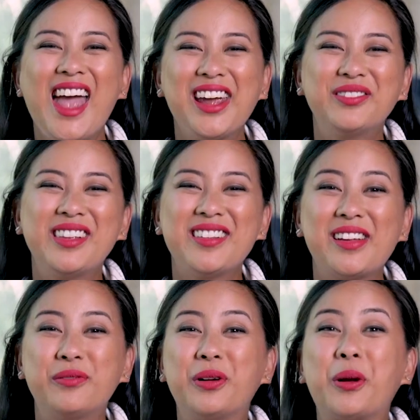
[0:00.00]
Hey, I'm Lisa
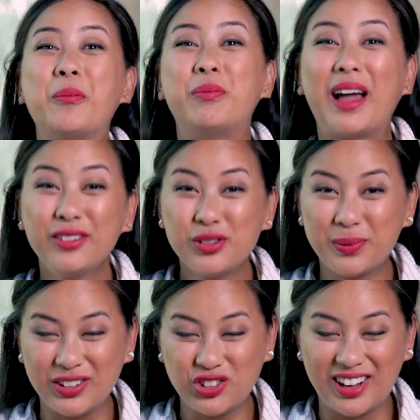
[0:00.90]
and welcome back to
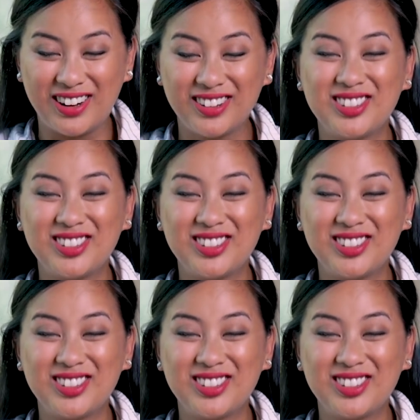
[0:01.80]
my channel.